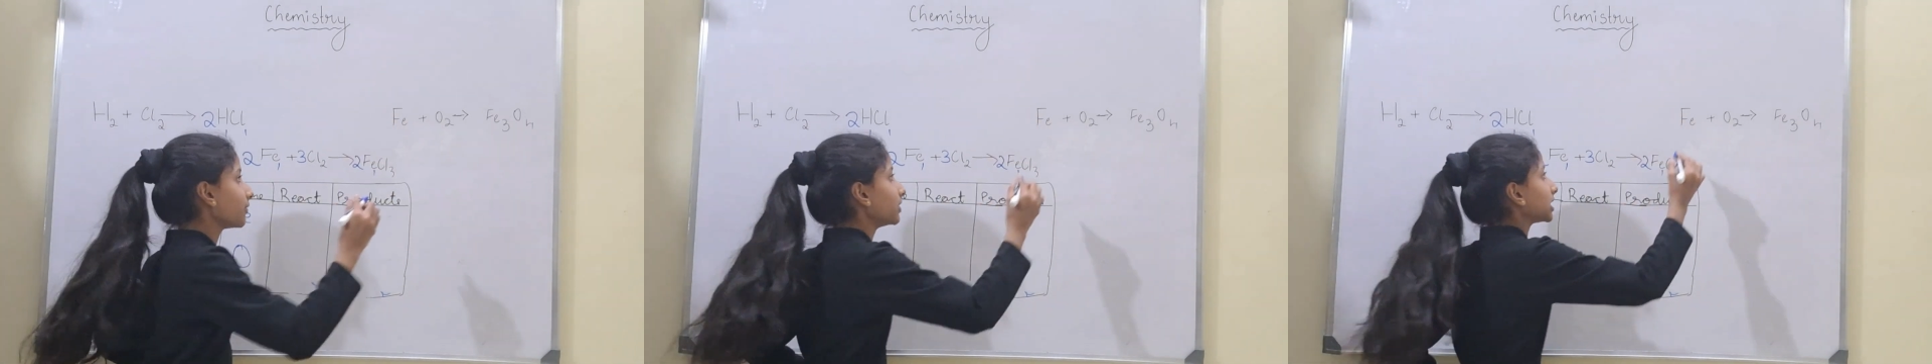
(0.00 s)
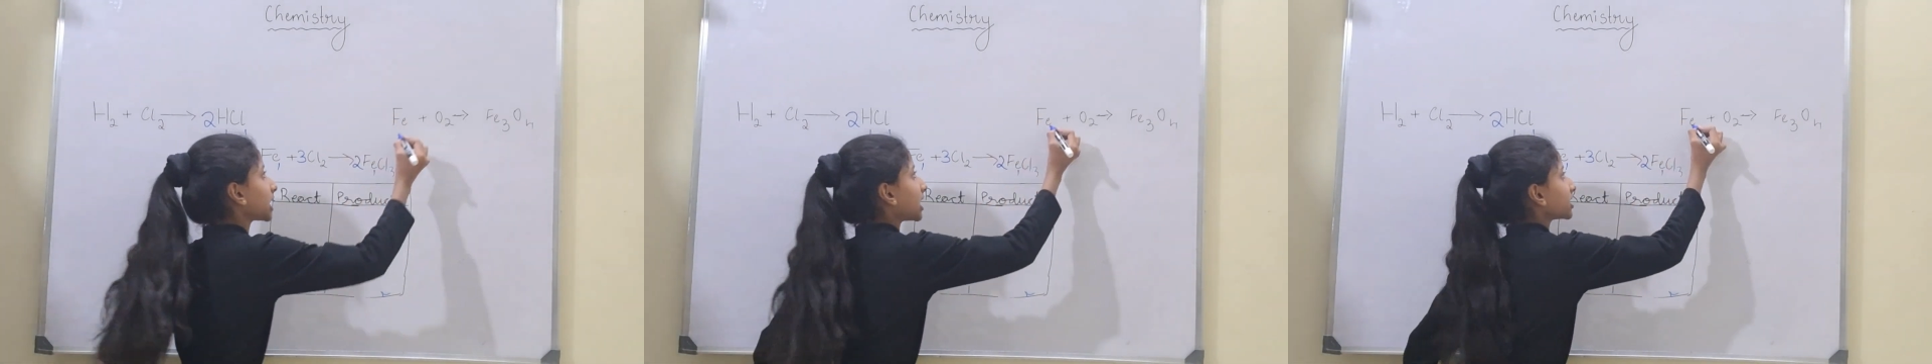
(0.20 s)

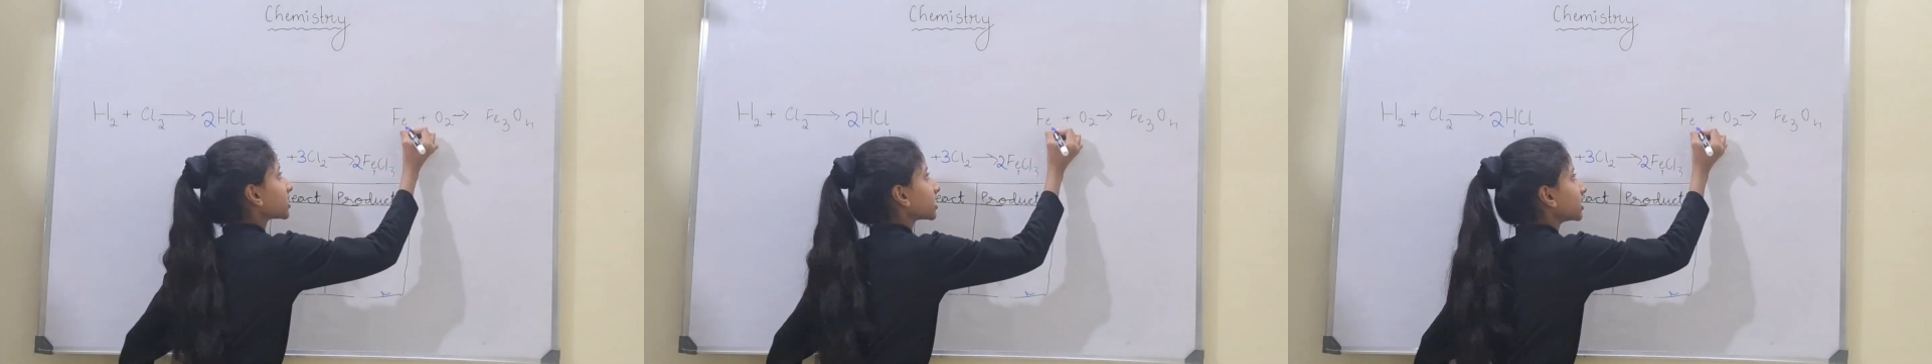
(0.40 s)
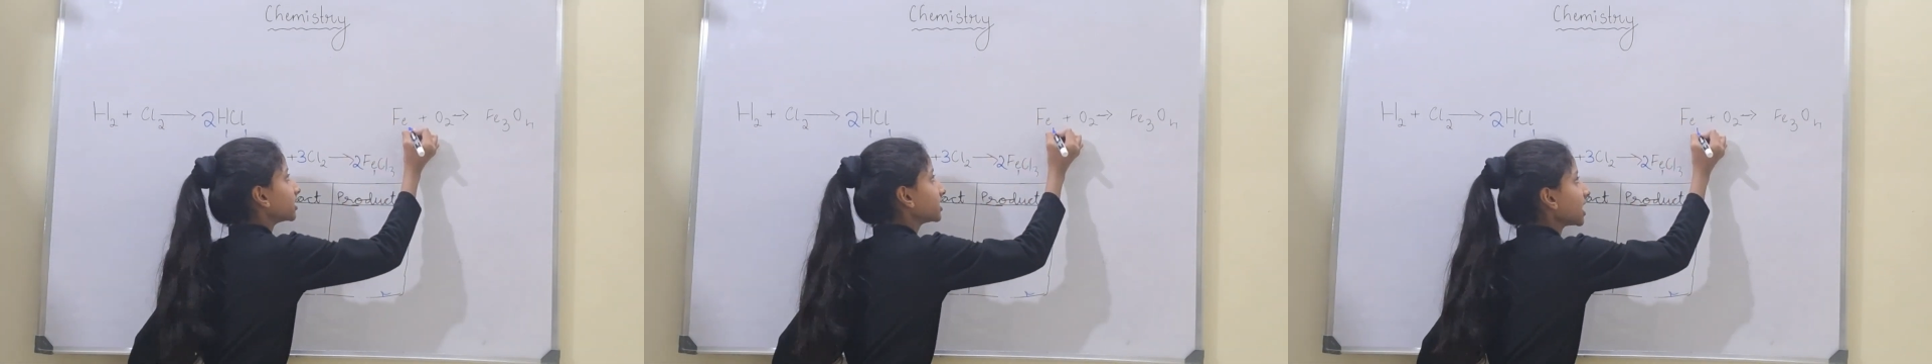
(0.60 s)
we'll
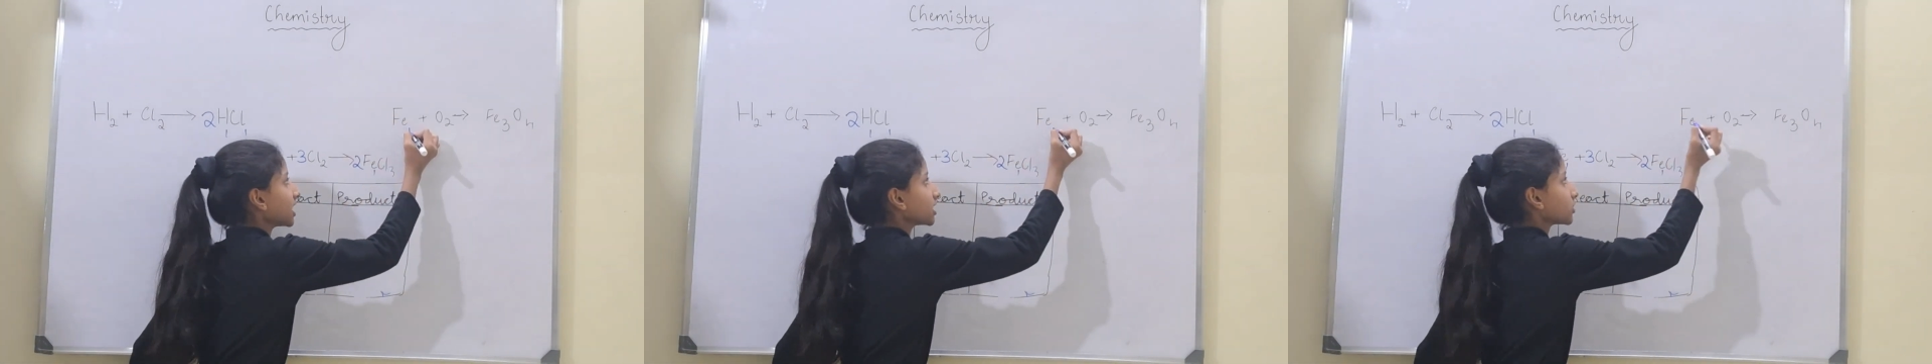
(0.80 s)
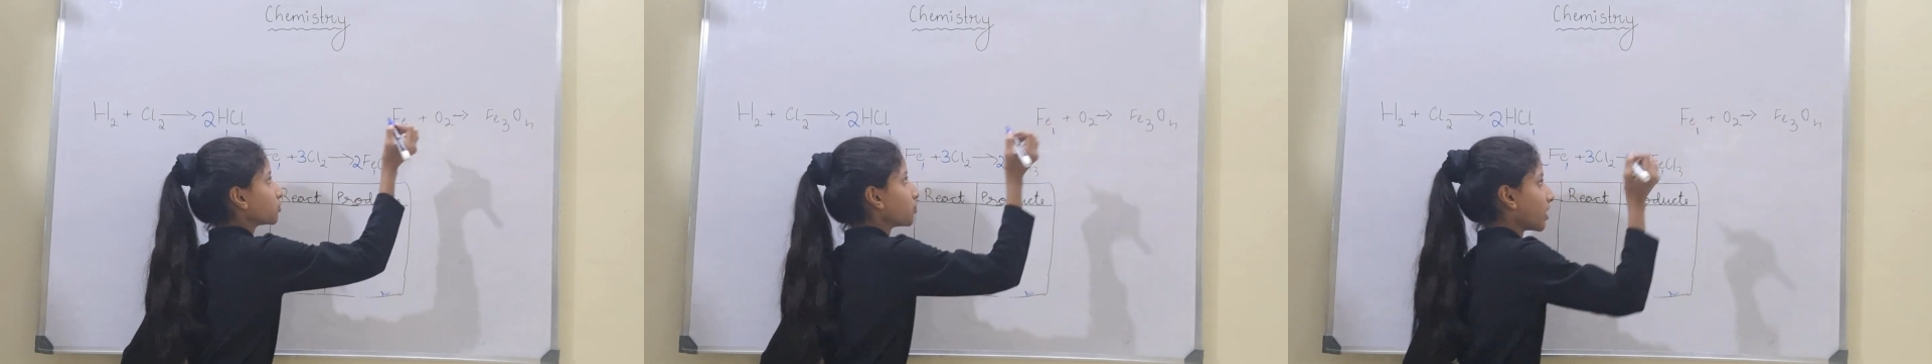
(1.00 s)
consider it
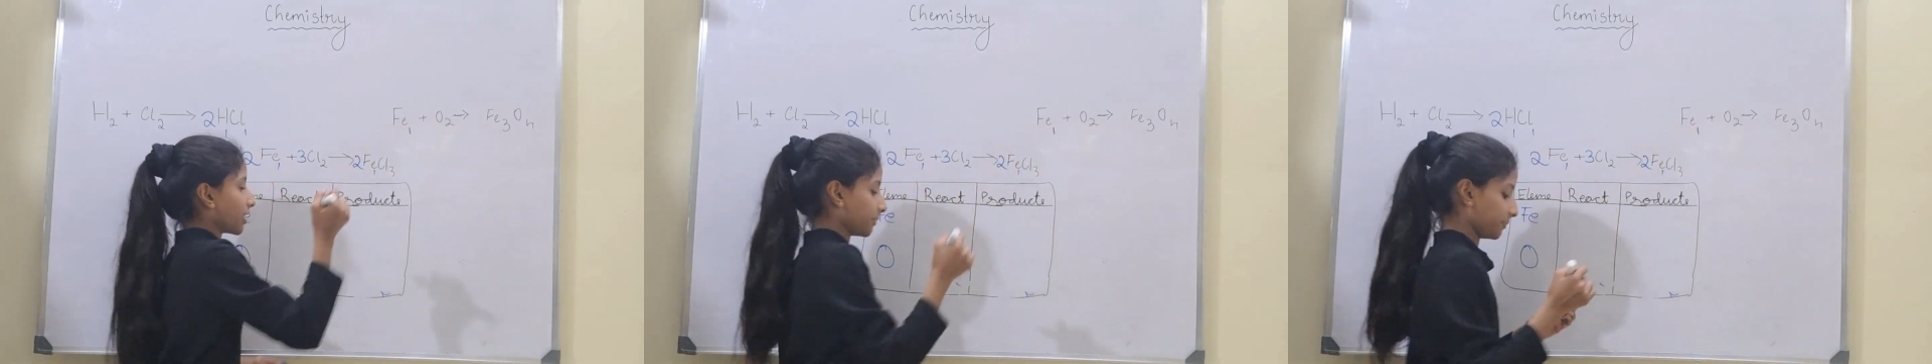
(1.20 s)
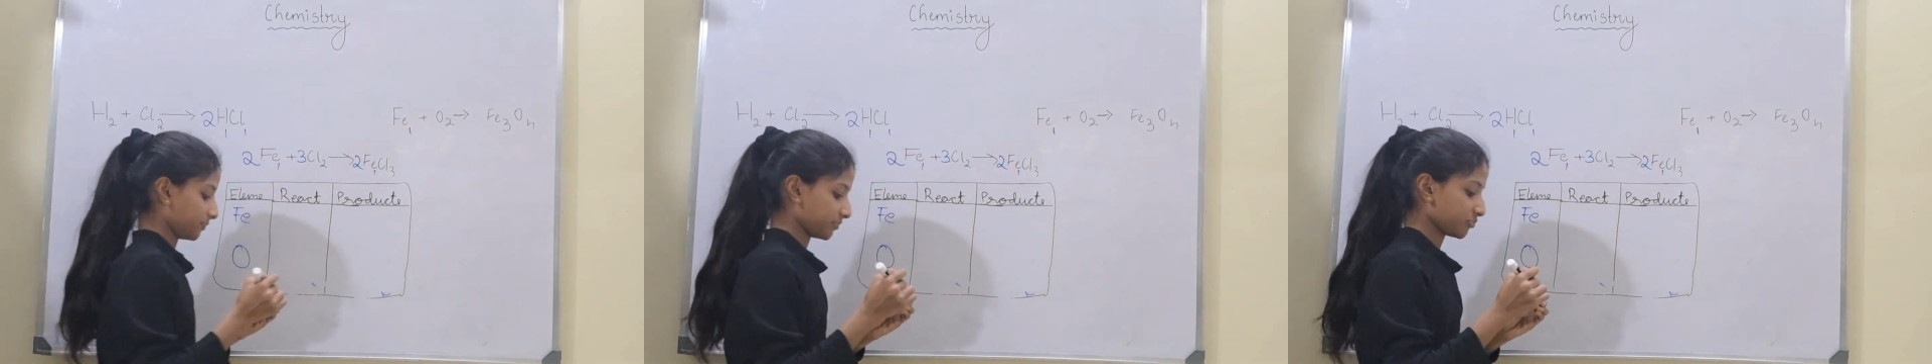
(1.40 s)
as 1.